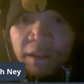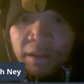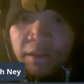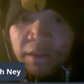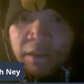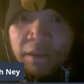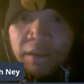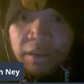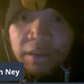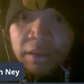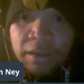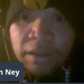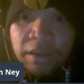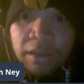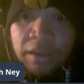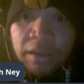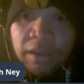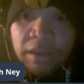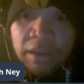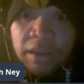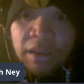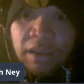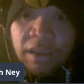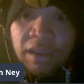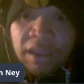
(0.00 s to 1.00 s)
Wild. I don't even know
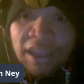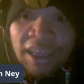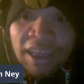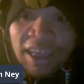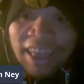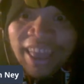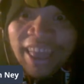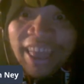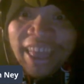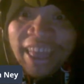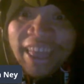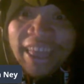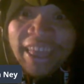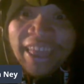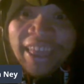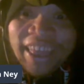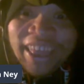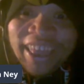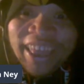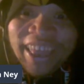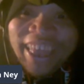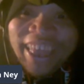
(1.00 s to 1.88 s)
why I brought that up.